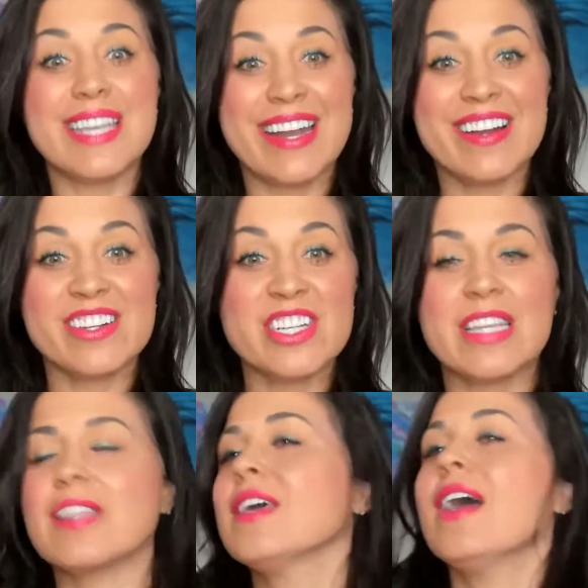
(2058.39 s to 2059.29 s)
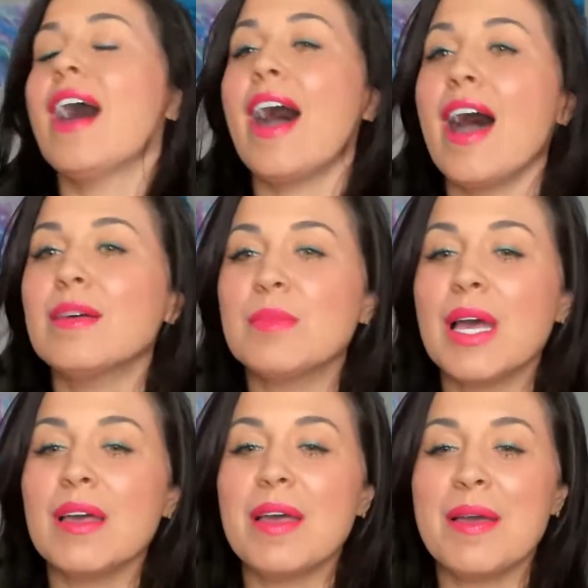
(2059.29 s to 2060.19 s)
care of your teeth.
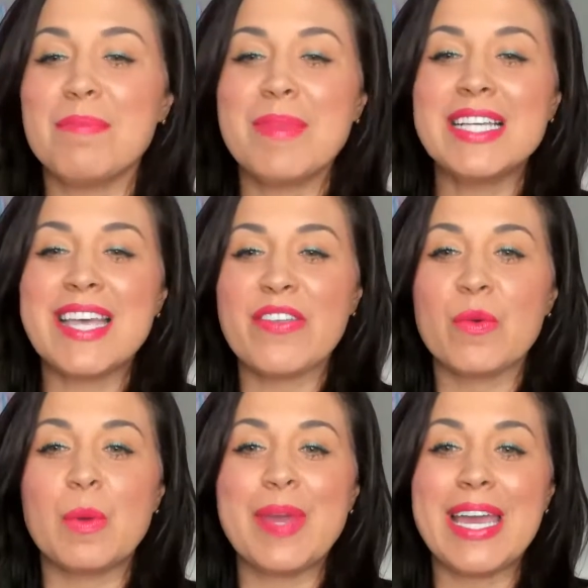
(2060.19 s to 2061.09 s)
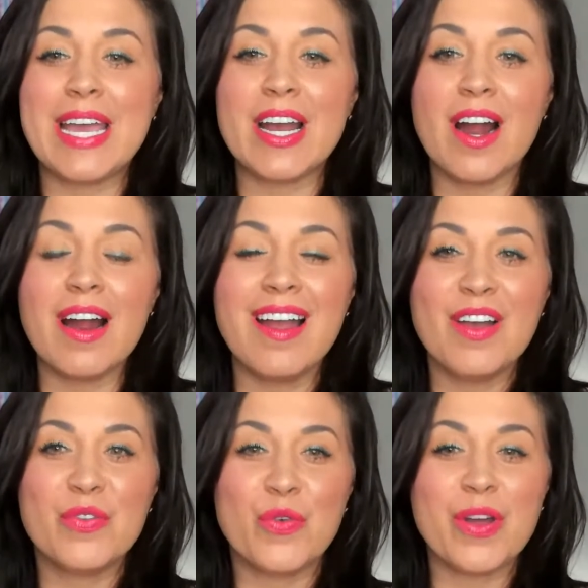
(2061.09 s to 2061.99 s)
Miss Heather will be here
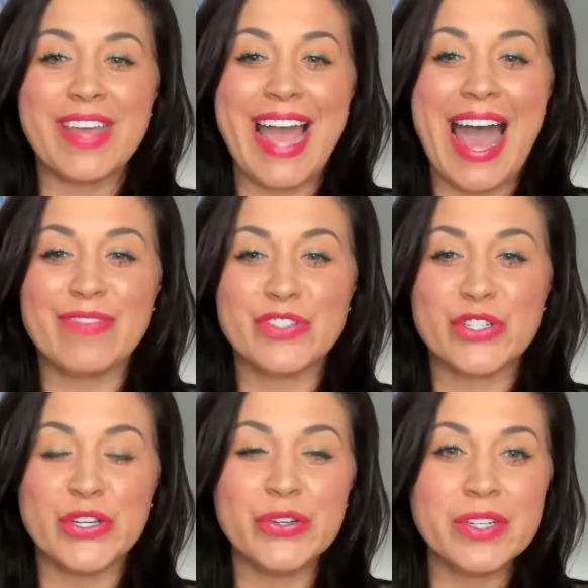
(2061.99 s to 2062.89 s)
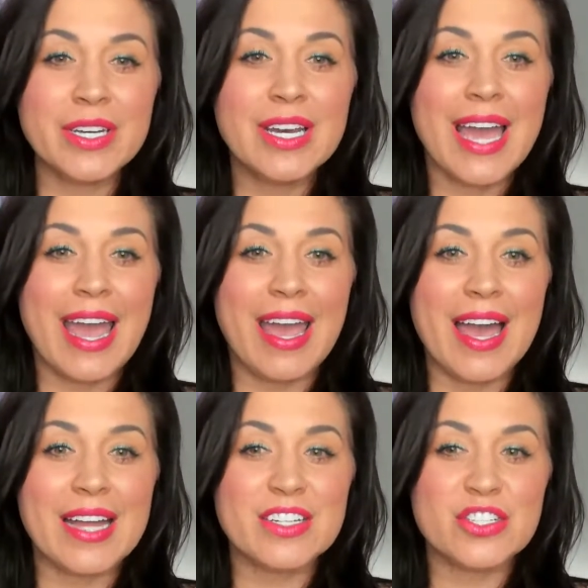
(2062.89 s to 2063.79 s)
for the afternoon,
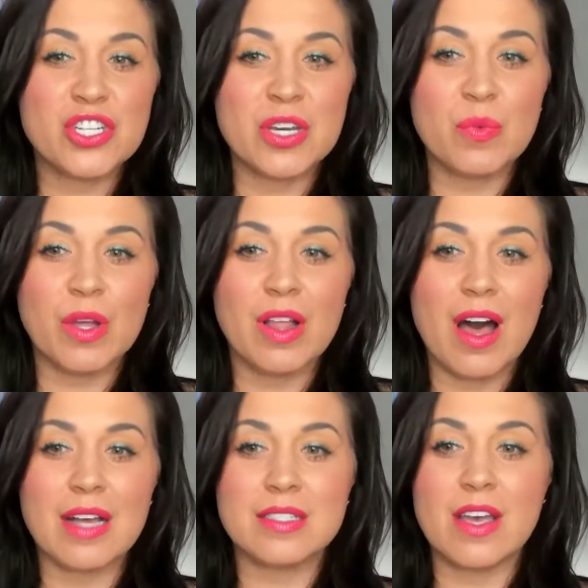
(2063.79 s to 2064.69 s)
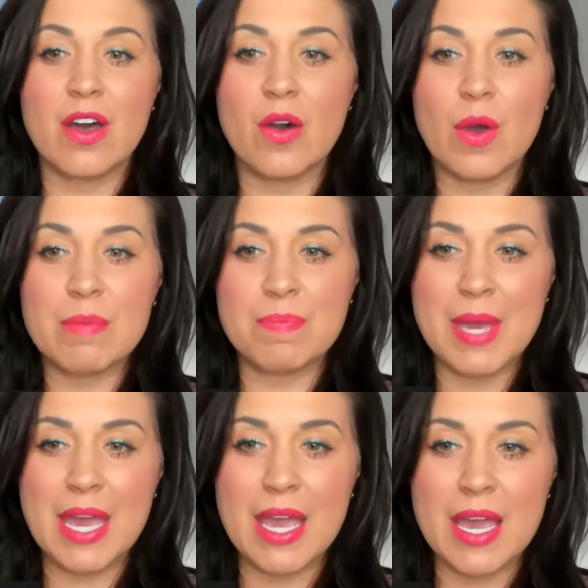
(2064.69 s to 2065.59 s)
and she will also
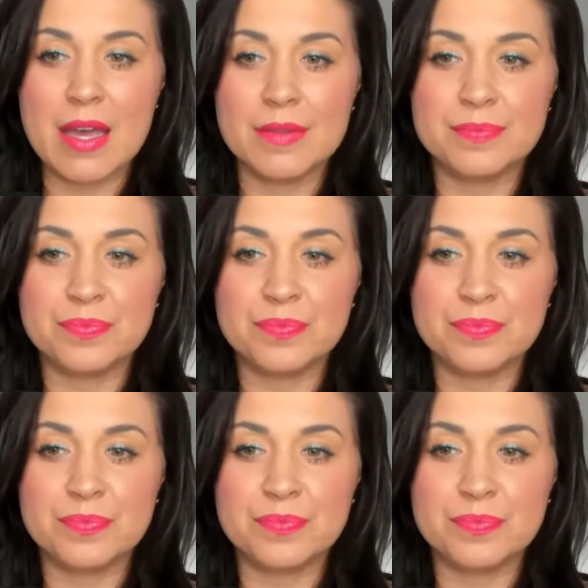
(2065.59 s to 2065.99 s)
be,